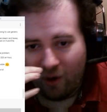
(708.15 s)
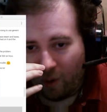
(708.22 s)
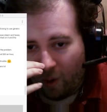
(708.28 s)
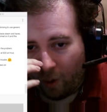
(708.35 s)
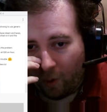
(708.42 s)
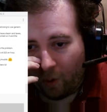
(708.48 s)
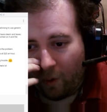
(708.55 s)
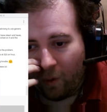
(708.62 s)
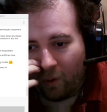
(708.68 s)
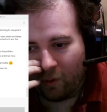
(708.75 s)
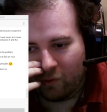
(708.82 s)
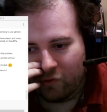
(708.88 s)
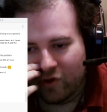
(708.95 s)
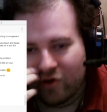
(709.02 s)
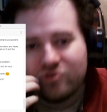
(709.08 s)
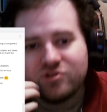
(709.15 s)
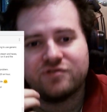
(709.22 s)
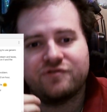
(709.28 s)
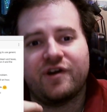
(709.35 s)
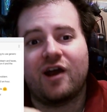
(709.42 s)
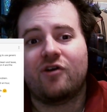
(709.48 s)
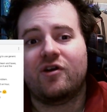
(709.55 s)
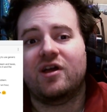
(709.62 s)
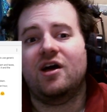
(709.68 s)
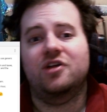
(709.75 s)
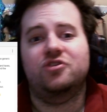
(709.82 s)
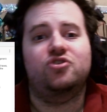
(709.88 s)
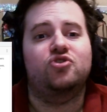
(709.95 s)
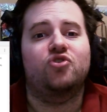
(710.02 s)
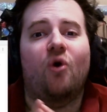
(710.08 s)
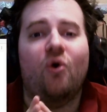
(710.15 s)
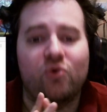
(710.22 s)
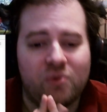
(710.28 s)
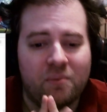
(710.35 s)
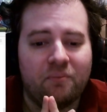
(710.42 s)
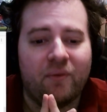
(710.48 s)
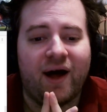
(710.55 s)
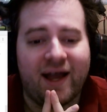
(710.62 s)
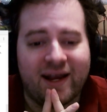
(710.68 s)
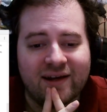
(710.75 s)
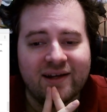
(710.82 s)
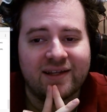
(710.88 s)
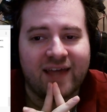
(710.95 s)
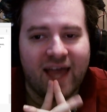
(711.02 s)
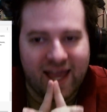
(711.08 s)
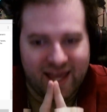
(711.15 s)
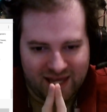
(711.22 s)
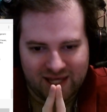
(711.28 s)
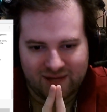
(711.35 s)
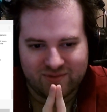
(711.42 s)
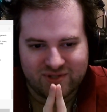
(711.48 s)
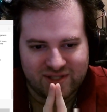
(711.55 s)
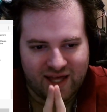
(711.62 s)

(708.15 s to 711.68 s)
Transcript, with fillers: All those very adult-minded games